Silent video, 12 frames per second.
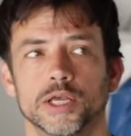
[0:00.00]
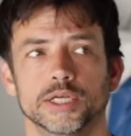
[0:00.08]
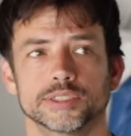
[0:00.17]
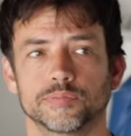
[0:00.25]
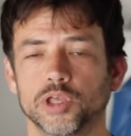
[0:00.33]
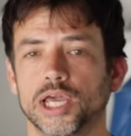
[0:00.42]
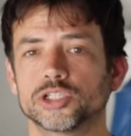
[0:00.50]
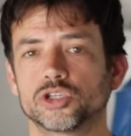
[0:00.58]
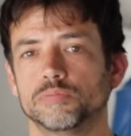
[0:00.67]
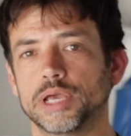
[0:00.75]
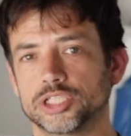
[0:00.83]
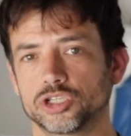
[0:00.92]
Something I should
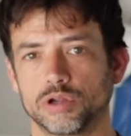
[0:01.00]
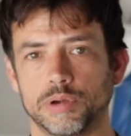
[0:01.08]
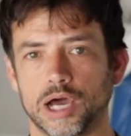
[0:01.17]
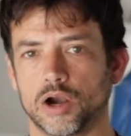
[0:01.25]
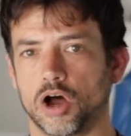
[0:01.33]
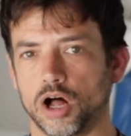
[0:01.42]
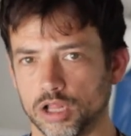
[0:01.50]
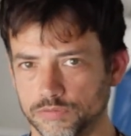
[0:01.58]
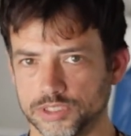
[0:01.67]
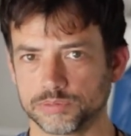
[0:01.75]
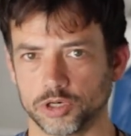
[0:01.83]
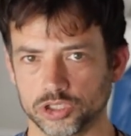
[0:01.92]
mention about all of
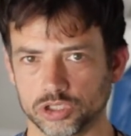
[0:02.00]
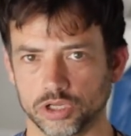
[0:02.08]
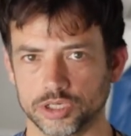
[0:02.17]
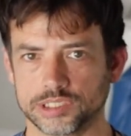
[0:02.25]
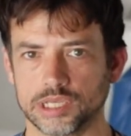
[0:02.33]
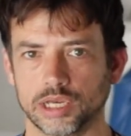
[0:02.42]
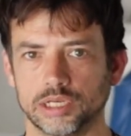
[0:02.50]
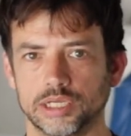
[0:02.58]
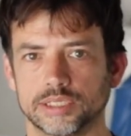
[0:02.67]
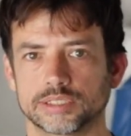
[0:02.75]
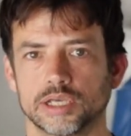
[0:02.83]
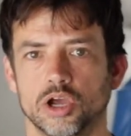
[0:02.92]
these martial arts
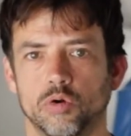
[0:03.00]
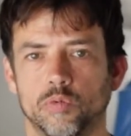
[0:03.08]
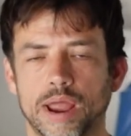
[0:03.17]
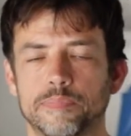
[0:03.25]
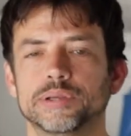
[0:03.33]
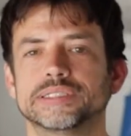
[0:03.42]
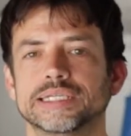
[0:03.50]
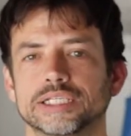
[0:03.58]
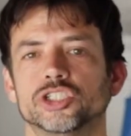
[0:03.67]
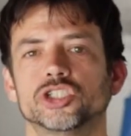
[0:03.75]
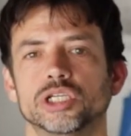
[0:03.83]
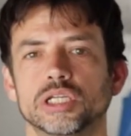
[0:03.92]
techniques,
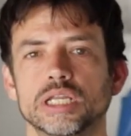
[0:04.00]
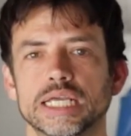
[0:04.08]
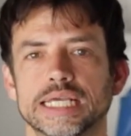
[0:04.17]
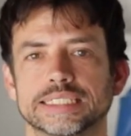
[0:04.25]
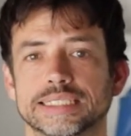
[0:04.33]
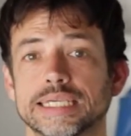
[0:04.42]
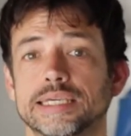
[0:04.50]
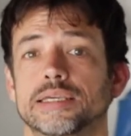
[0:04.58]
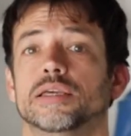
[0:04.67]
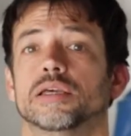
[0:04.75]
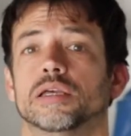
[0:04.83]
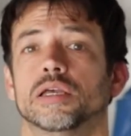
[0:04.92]
repetition is key.